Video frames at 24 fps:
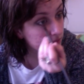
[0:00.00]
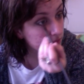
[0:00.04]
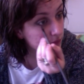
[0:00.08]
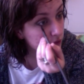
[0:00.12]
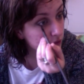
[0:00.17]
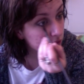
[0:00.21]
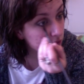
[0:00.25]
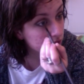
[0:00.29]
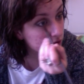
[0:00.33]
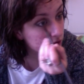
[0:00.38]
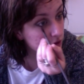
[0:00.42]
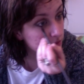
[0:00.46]

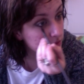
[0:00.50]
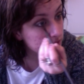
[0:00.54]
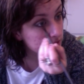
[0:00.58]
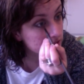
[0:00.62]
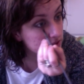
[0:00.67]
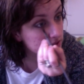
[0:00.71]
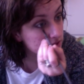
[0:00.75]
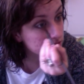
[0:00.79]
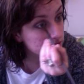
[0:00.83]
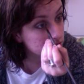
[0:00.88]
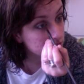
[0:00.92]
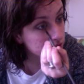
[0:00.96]

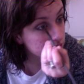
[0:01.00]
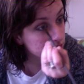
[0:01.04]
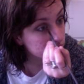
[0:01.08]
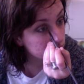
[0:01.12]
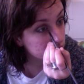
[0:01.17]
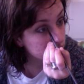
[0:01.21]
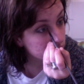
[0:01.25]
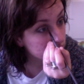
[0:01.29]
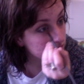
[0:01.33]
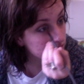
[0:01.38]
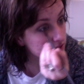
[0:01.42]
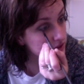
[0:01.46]
rubies and
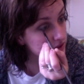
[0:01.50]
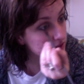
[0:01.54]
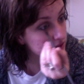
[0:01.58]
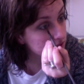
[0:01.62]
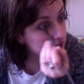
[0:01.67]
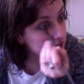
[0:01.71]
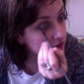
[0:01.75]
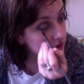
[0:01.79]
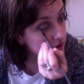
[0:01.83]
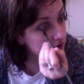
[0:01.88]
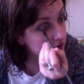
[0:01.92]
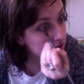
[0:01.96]
jewels
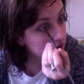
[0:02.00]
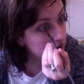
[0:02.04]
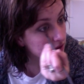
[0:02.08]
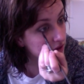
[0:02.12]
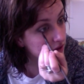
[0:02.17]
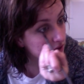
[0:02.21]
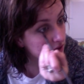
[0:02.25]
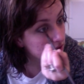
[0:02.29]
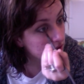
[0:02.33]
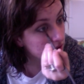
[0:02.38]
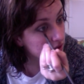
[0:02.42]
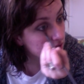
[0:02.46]
and
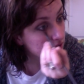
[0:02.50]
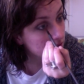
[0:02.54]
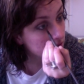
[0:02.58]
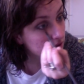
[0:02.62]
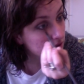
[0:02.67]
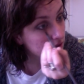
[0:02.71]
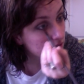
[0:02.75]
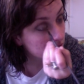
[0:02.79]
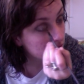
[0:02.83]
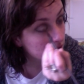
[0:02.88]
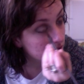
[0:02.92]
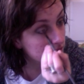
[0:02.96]

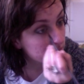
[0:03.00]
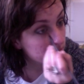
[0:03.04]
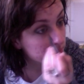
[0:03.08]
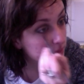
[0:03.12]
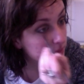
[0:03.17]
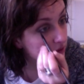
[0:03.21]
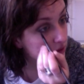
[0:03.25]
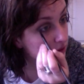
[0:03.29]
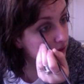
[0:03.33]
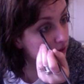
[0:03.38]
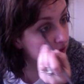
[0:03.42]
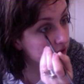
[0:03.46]
all
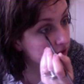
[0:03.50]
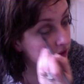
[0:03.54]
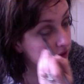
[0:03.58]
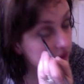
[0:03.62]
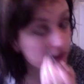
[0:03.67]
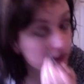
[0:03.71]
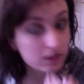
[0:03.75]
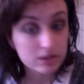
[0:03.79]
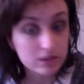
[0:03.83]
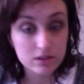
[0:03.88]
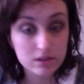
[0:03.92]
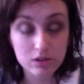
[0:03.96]
beautiful
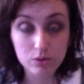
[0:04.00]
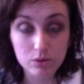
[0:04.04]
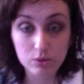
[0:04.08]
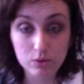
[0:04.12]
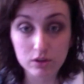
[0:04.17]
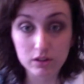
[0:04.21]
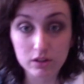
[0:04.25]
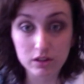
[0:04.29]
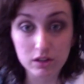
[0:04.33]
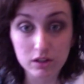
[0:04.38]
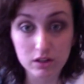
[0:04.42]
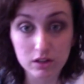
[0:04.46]
things in the world
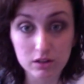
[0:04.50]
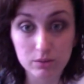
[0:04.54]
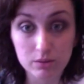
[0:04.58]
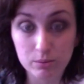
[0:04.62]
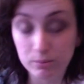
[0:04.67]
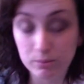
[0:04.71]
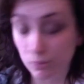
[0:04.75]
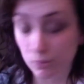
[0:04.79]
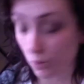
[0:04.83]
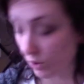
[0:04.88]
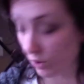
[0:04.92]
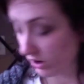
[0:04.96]
that your
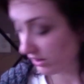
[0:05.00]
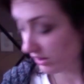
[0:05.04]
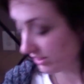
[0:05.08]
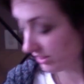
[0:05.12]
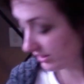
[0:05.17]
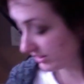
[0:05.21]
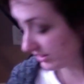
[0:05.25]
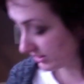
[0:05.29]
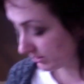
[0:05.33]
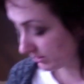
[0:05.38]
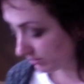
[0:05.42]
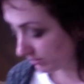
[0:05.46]
worth
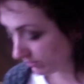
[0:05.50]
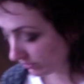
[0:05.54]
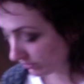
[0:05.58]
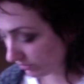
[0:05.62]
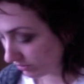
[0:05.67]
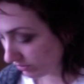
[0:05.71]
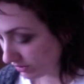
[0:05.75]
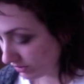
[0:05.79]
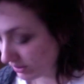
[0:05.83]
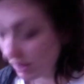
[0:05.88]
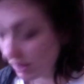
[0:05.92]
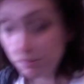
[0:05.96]
is
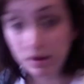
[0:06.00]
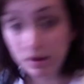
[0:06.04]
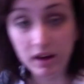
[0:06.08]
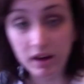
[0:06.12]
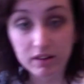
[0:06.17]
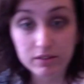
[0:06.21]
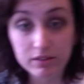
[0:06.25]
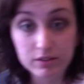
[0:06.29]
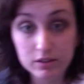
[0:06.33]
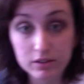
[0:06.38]
above,